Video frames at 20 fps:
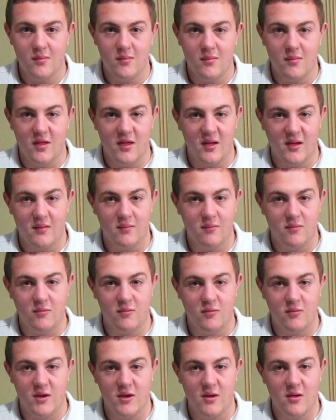Like,
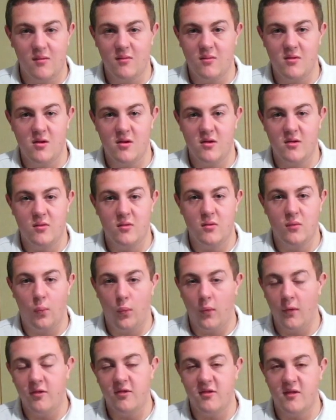we don't know
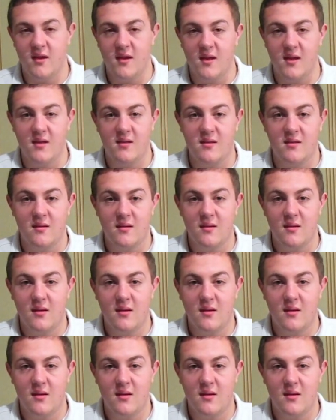what's in it,